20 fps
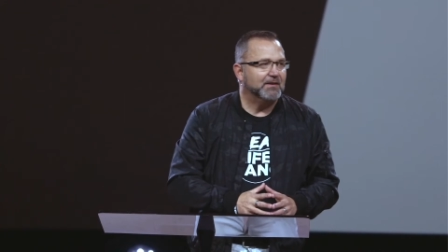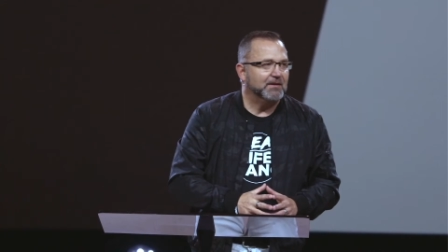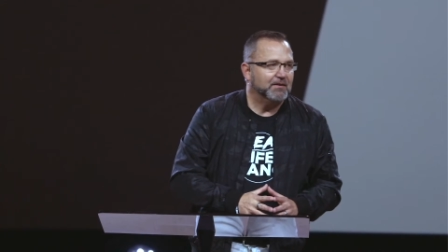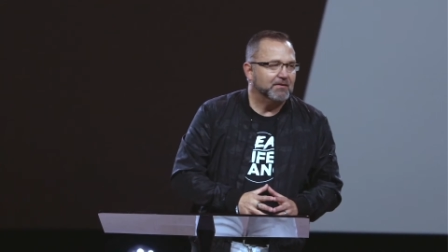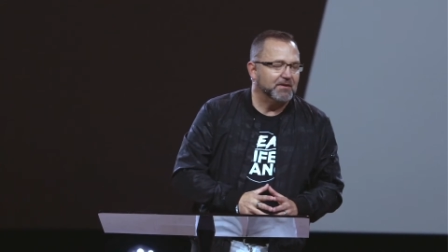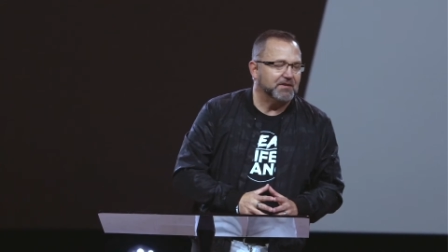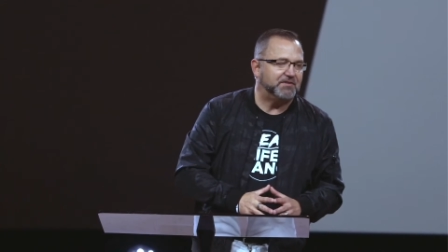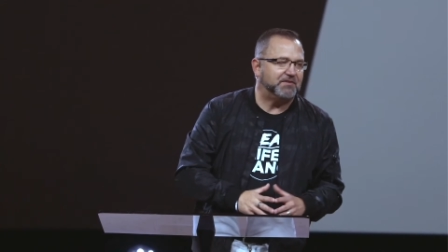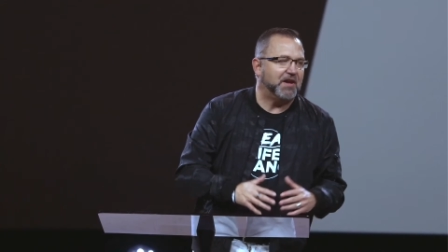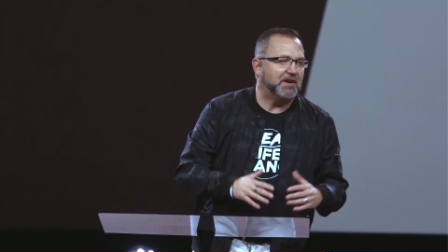
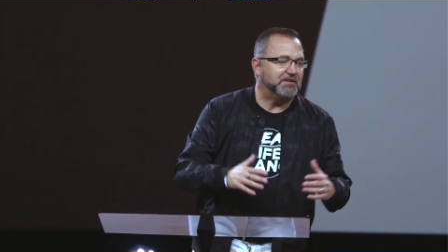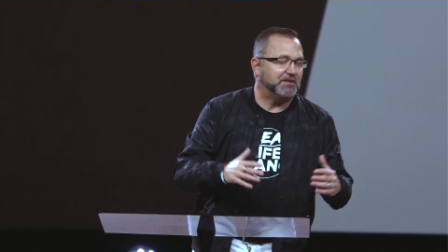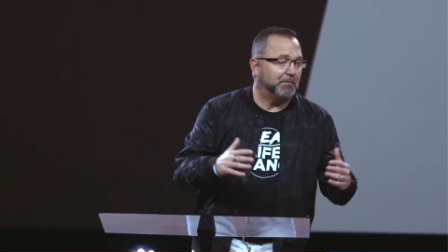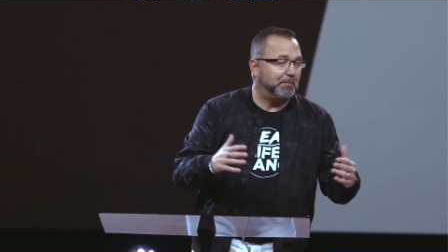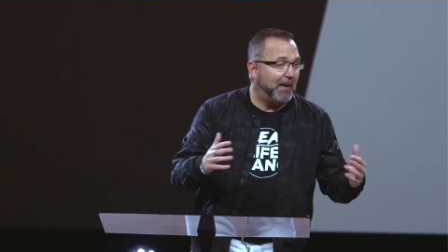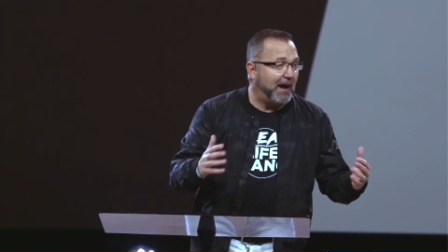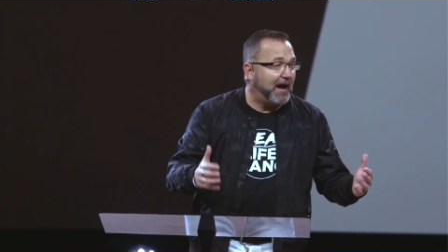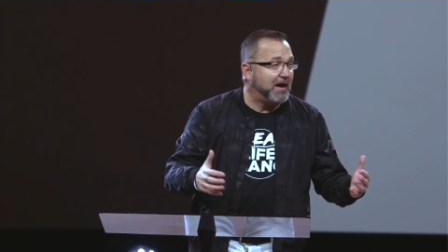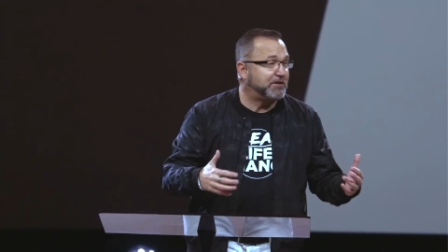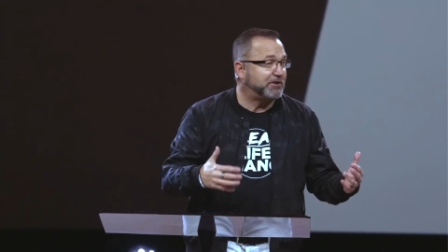This takes a
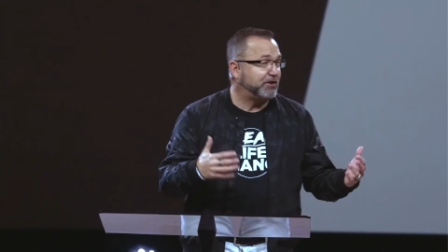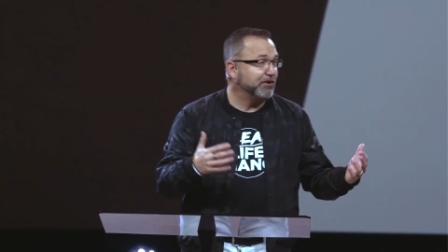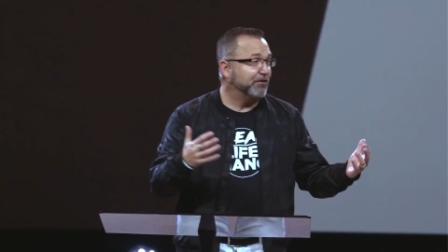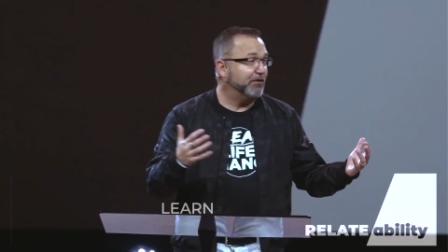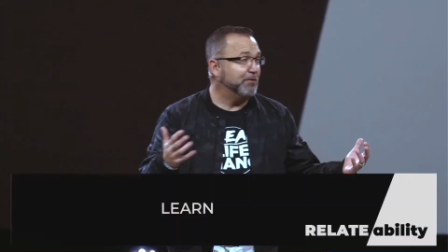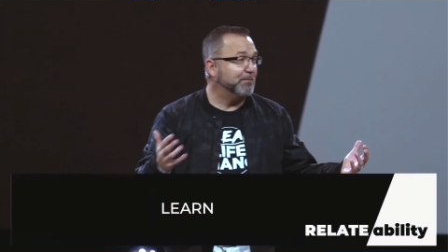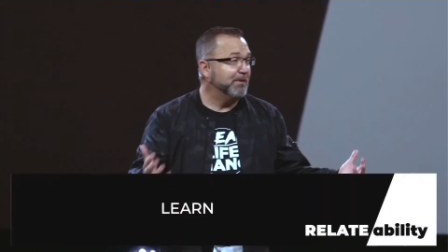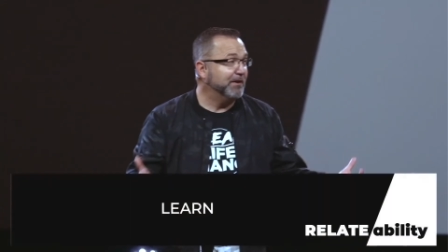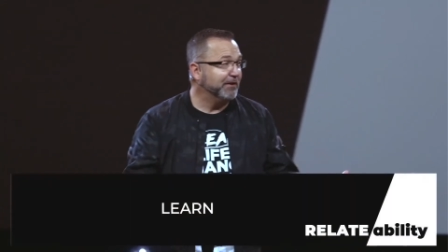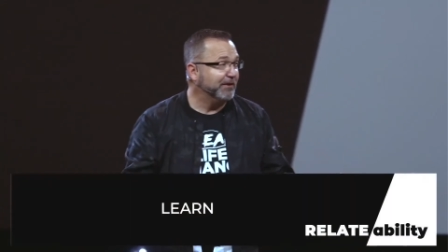posture of
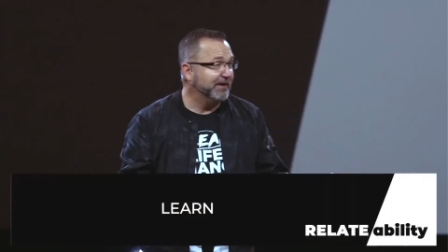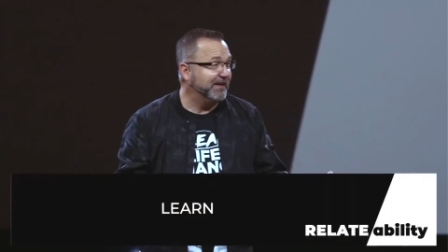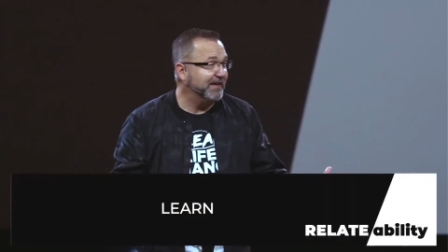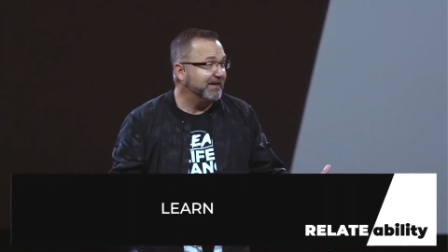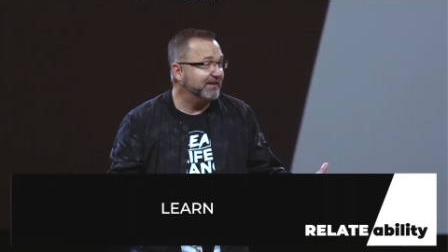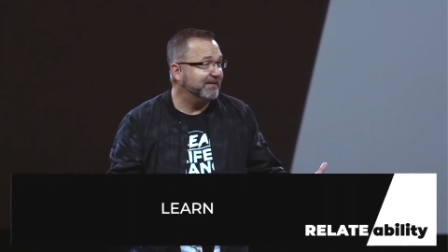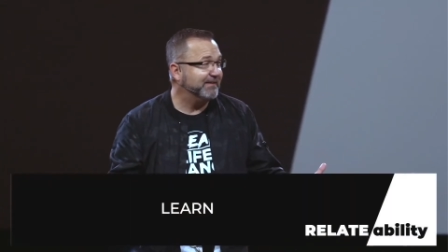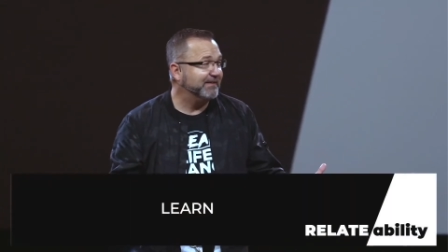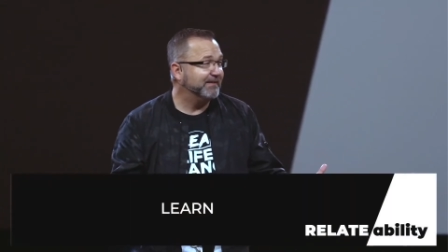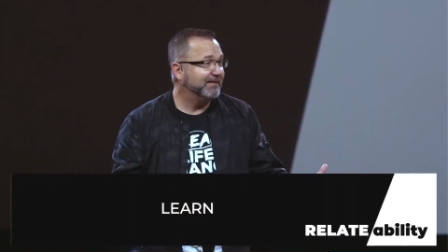
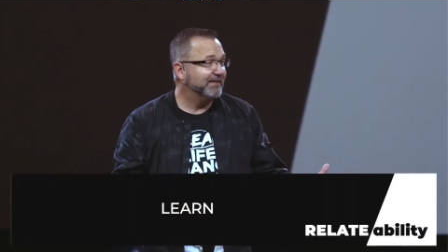humility